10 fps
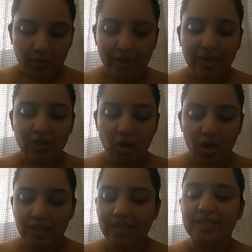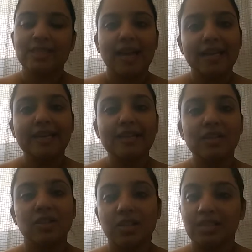we are not
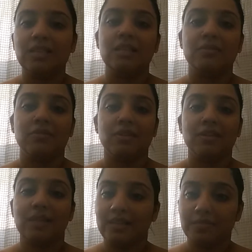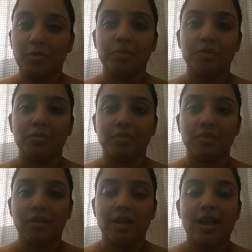deciding to receive that's the problem
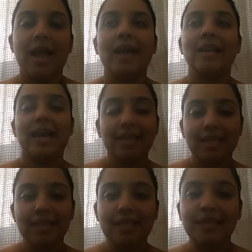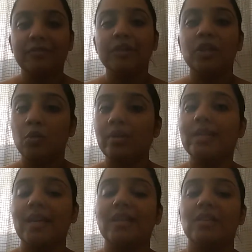and I think that if we do
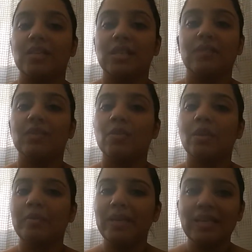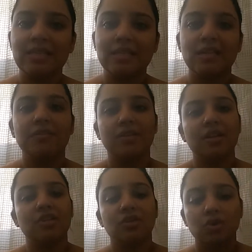decide to receive, it's going to be easier for
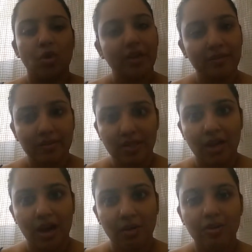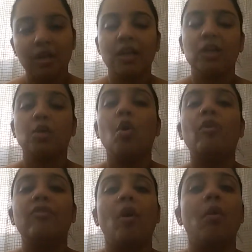us to sort everything out, to go
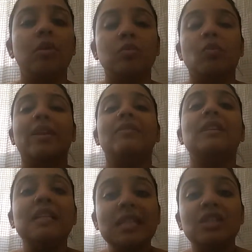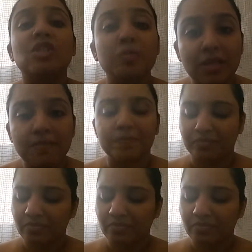forward with whatever needs to be